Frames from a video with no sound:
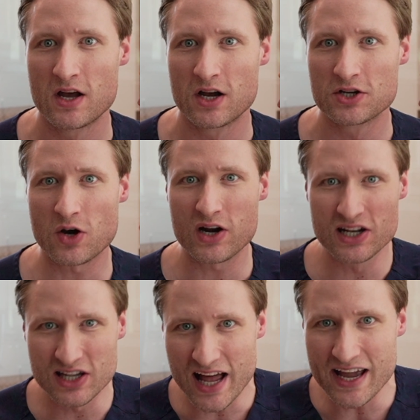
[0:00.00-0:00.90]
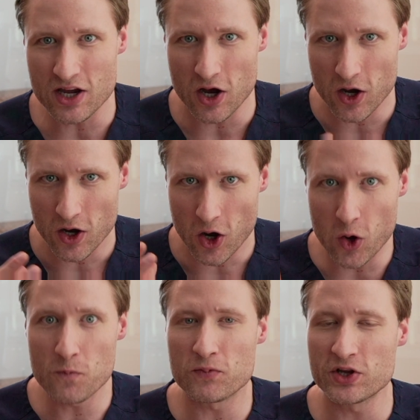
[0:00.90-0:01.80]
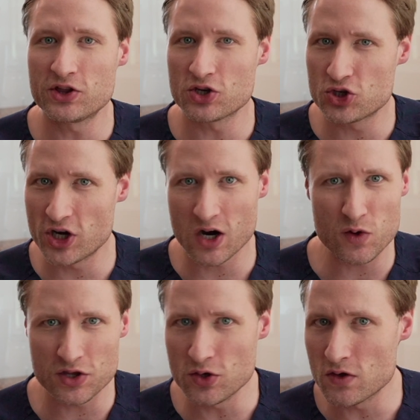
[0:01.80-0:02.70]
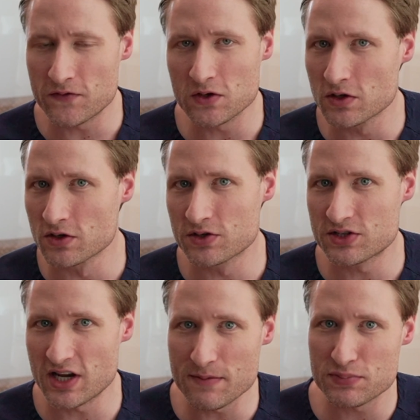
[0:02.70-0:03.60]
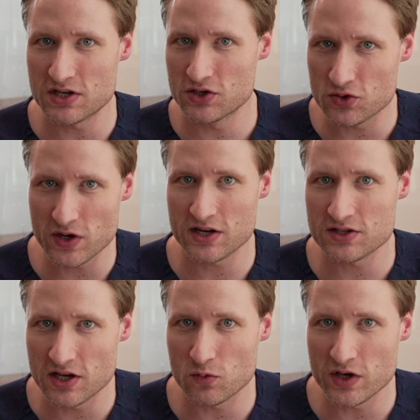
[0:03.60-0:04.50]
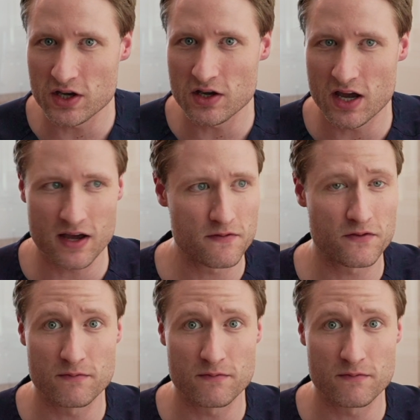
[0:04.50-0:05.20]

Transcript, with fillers: So I'd like hopefully to share with you a few little tips and tricks that we have